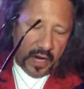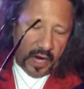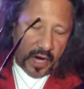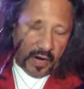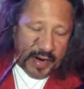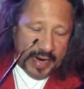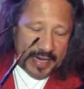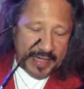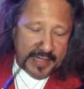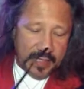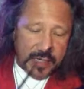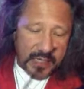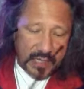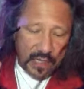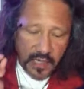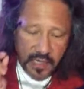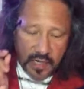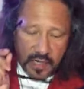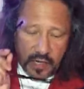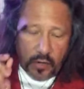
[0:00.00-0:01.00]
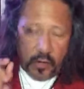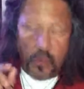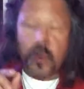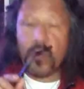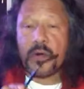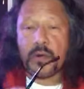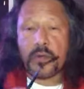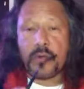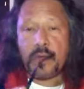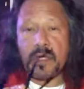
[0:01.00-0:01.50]
All right.
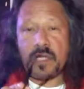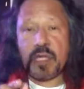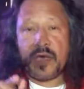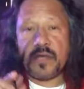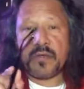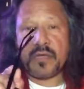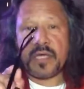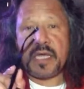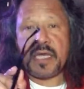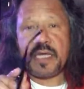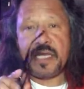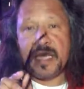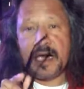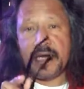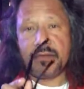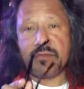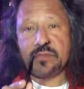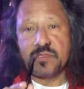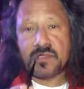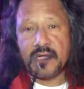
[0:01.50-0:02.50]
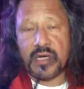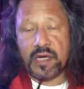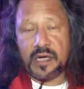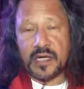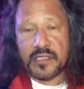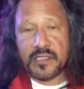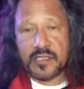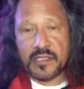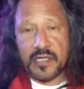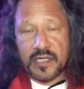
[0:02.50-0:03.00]
One of the other key games
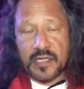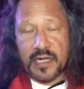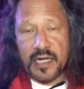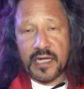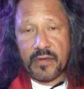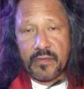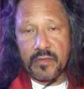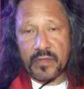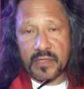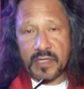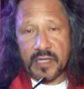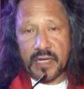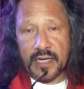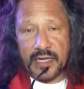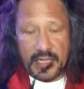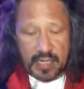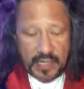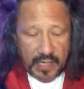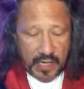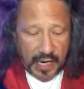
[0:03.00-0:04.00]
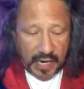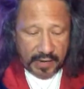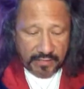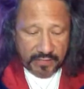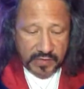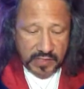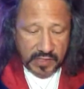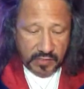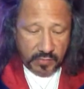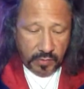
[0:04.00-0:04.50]
Sunday with La Liga,
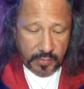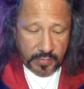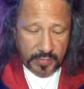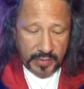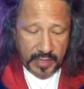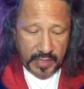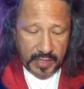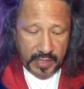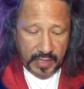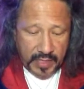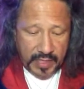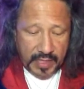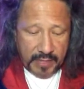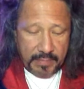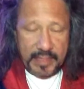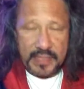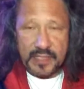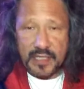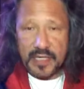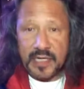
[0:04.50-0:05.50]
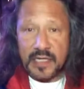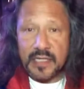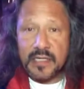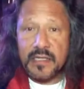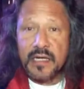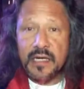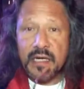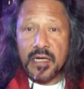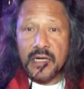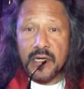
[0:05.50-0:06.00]
obviously, will be Real
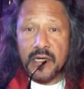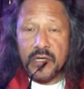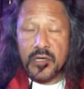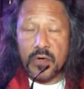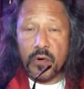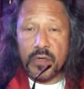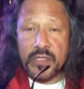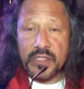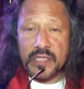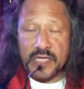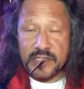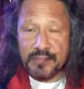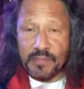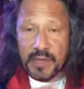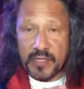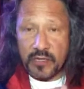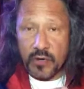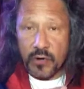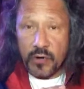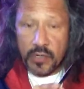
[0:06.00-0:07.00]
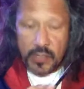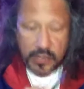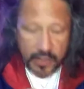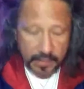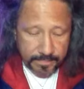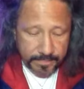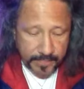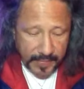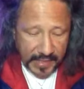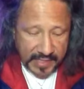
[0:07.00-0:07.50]
Madrid going to Espanyol
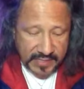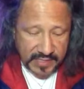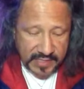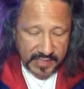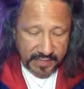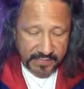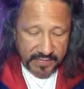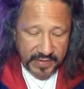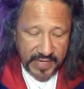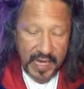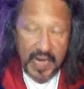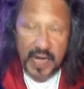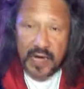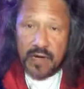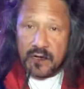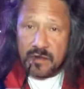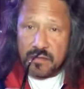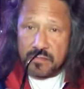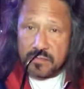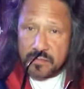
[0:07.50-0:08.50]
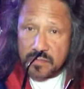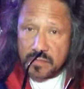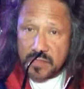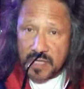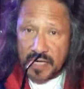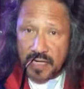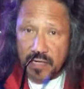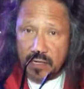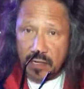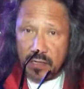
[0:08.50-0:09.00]
and Sevilla
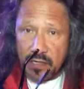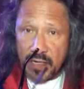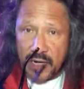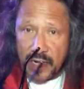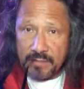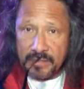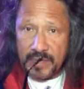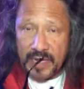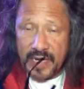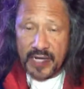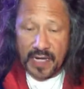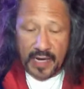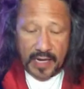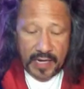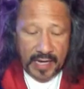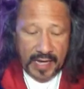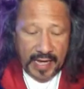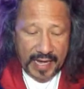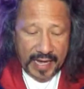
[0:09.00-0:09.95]
taking on Almeria.